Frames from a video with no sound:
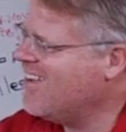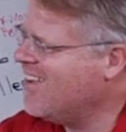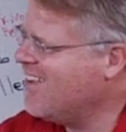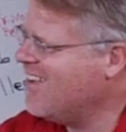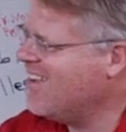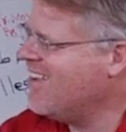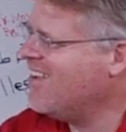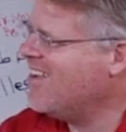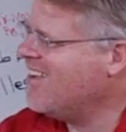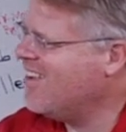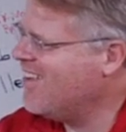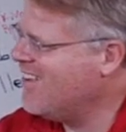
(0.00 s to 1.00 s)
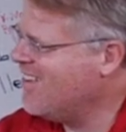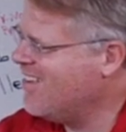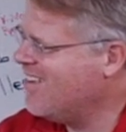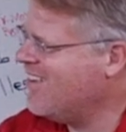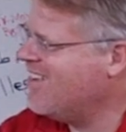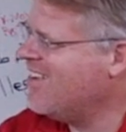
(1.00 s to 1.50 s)

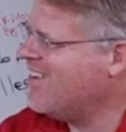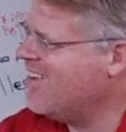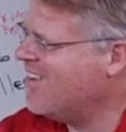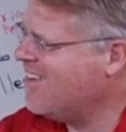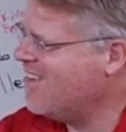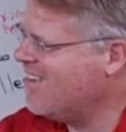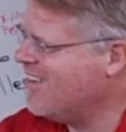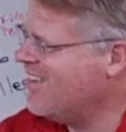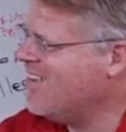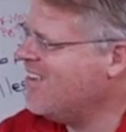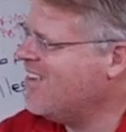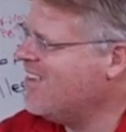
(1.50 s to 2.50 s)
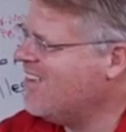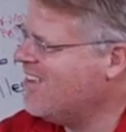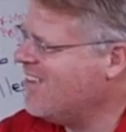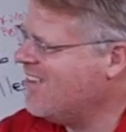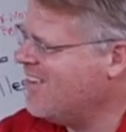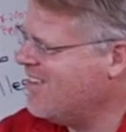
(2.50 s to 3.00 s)

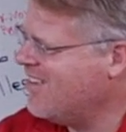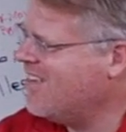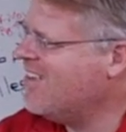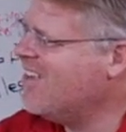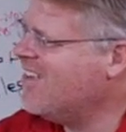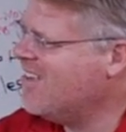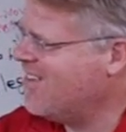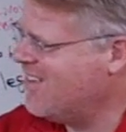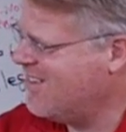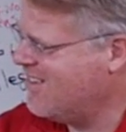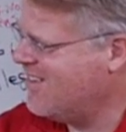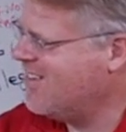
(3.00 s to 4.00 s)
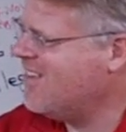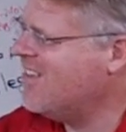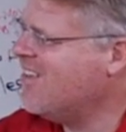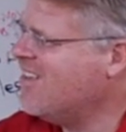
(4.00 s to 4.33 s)
This person isn't speaking.